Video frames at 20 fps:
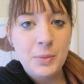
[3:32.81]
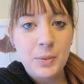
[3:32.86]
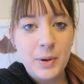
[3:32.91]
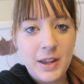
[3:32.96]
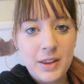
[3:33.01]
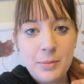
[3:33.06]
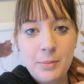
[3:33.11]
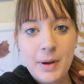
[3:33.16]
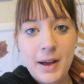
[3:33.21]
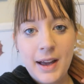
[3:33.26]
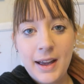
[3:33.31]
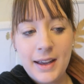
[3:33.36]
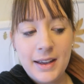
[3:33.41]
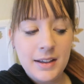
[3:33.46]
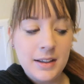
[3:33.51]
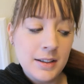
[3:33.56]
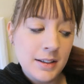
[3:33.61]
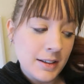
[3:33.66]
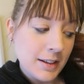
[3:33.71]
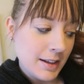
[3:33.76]
with my
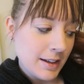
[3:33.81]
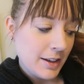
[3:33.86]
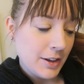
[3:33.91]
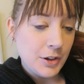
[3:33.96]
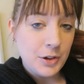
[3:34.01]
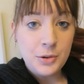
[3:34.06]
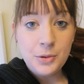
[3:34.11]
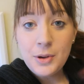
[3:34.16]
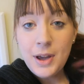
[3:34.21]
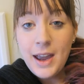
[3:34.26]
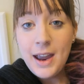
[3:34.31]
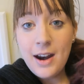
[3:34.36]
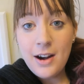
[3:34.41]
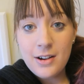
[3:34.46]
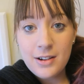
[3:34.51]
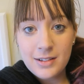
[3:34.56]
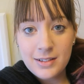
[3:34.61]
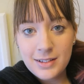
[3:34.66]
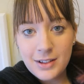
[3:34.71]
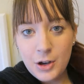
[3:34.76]
new
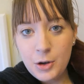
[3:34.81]
hair.